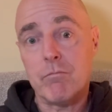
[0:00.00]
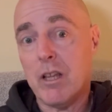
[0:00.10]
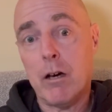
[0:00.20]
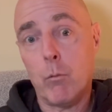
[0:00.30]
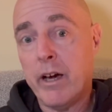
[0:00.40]

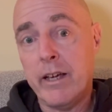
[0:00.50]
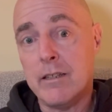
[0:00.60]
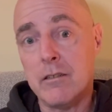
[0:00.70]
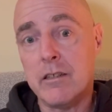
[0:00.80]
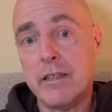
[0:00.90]
a way to
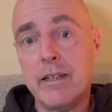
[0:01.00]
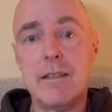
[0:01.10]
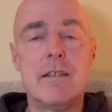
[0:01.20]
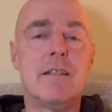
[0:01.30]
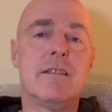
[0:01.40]
look at
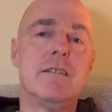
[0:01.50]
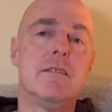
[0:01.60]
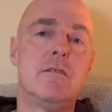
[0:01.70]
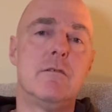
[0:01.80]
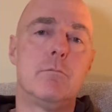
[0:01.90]
it
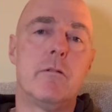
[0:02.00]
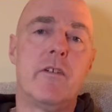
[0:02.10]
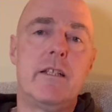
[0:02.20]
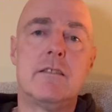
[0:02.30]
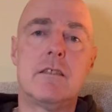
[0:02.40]
to
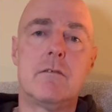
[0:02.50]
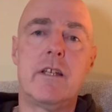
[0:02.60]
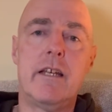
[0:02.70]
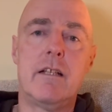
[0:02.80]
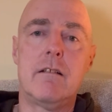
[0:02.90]
prevent yourself
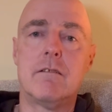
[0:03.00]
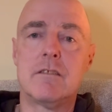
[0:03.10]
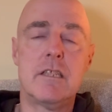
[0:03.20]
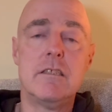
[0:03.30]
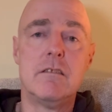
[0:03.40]
getting
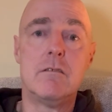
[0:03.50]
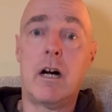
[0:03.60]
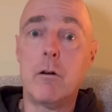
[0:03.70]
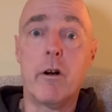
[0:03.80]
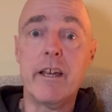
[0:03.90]
too
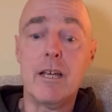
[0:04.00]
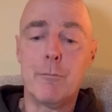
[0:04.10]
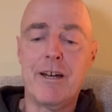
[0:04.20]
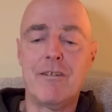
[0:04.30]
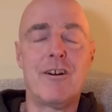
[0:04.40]
irate
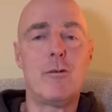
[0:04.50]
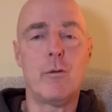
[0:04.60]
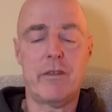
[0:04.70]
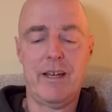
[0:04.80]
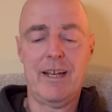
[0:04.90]
about the whole
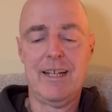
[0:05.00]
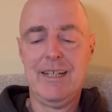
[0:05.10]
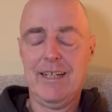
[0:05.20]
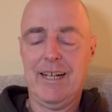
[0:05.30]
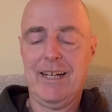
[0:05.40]
thing.
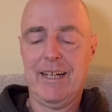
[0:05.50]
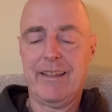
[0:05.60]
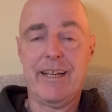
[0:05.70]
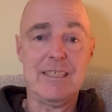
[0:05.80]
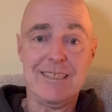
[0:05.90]

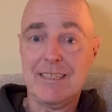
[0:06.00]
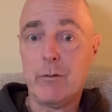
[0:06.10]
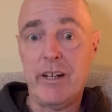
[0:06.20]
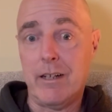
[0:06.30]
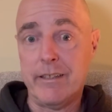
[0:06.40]
That's the
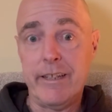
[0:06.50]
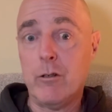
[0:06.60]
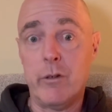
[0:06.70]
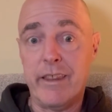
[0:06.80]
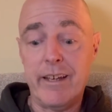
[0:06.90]
way I deal
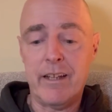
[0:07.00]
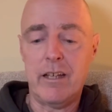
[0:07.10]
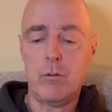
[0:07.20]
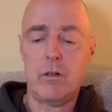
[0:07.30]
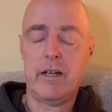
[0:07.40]
with it
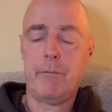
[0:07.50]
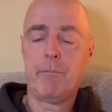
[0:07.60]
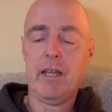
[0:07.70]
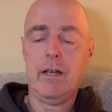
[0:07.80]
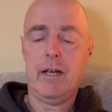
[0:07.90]
anyway.
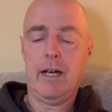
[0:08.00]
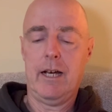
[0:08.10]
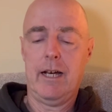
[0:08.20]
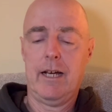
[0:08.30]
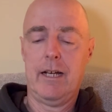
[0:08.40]

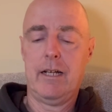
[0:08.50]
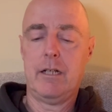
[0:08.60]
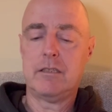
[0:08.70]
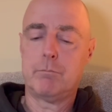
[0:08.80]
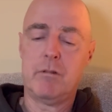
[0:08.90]

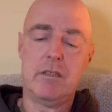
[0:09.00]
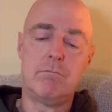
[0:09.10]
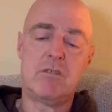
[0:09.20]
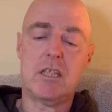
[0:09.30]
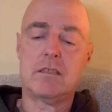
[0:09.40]

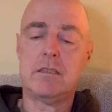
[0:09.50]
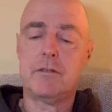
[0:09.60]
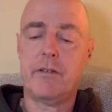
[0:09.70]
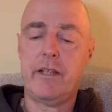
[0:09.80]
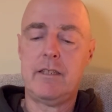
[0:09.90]
But justice
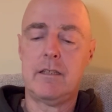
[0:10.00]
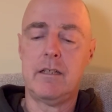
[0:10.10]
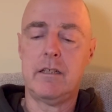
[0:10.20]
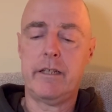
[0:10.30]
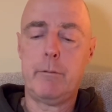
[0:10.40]
for these
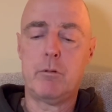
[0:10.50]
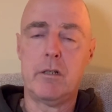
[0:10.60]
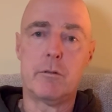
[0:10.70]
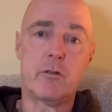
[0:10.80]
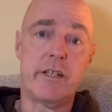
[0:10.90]
Lurgy
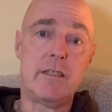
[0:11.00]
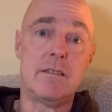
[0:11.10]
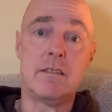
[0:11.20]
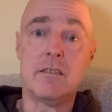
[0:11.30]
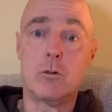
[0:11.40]

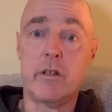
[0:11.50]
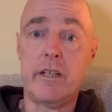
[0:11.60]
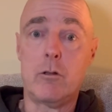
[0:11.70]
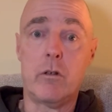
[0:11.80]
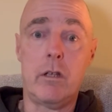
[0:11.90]
perpetrators in
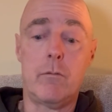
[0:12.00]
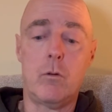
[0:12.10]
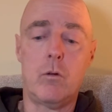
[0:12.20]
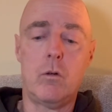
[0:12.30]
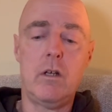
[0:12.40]

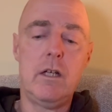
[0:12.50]
2024,